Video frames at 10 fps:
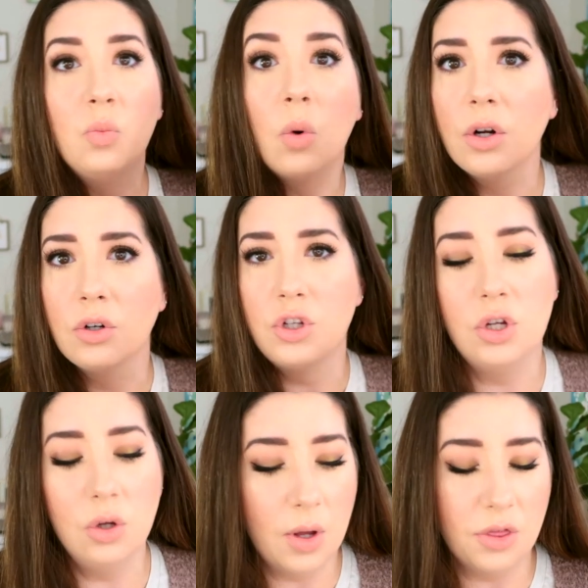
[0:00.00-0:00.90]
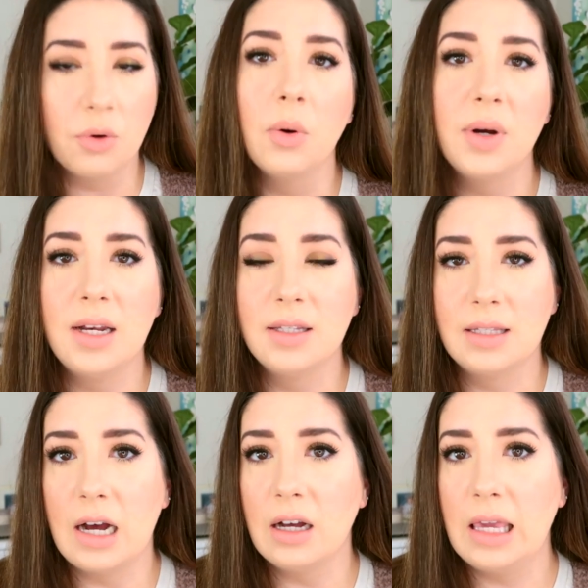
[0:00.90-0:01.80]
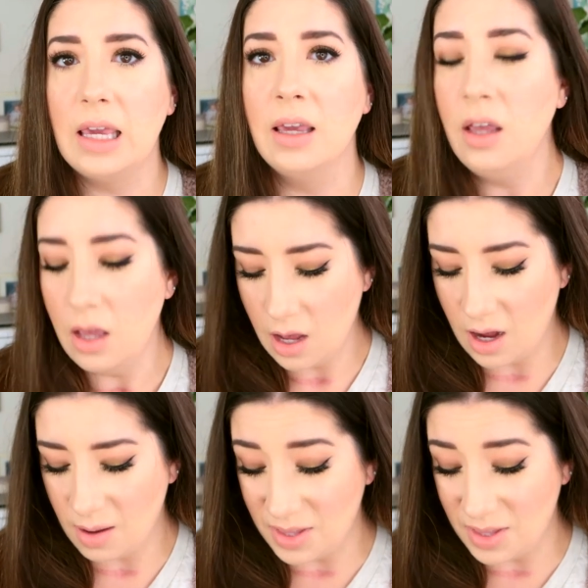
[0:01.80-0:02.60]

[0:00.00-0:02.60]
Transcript: one or two and throw it in a stocking um,